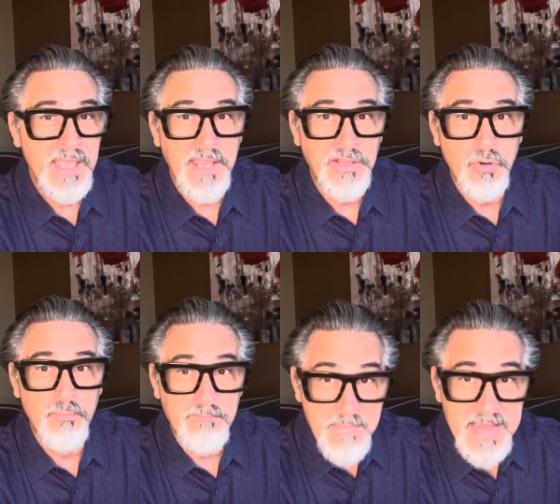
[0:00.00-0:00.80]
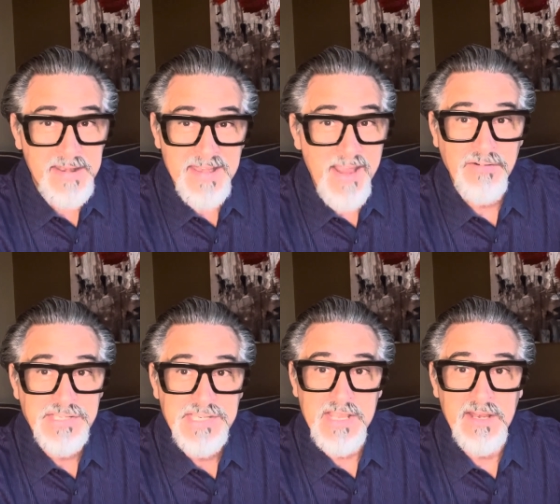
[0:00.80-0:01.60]
and you may never
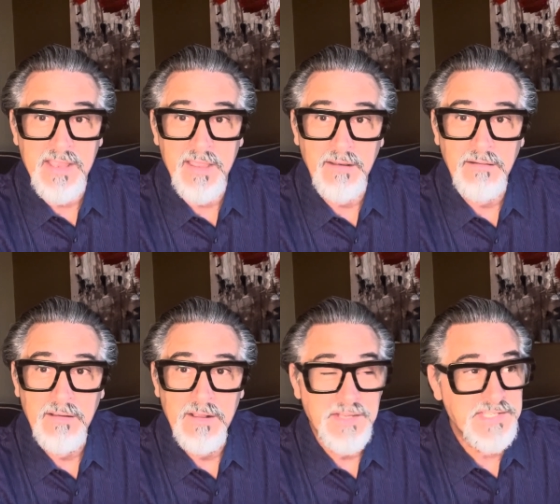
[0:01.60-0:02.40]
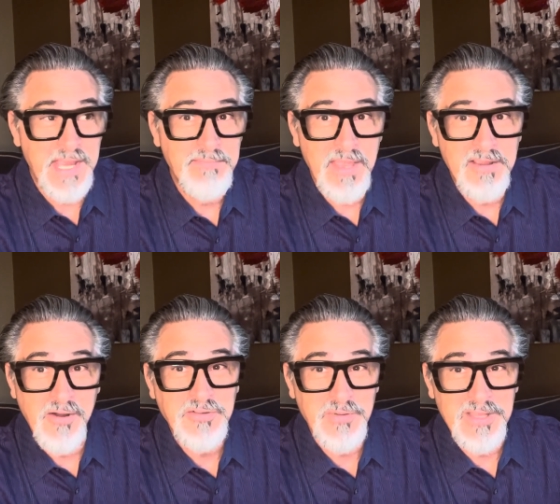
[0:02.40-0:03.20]
see it again. Same thing
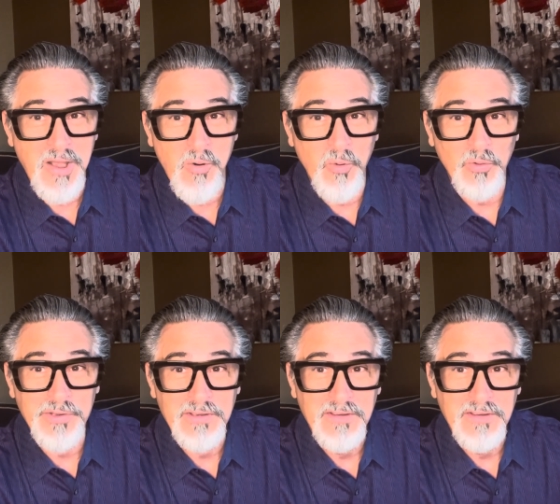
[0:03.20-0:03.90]
goes with gold.